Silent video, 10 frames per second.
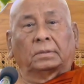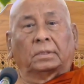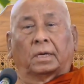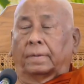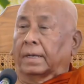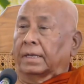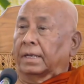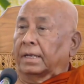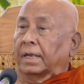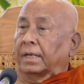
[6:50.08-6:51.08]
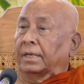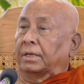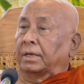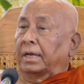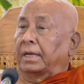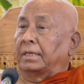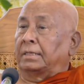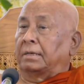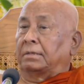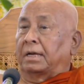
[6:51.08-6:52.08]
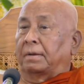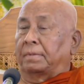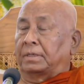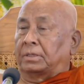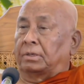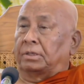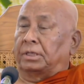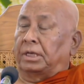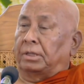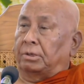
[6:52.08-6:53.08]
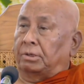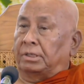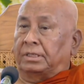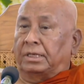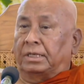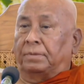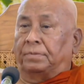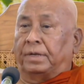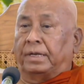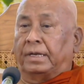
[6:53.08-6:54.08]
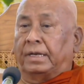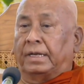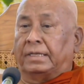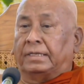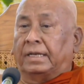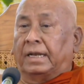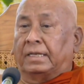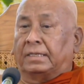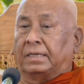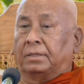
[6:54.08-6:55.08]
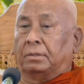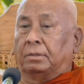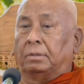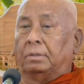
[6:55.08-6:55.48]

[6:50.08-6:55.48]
Now, what you need to do is jealousy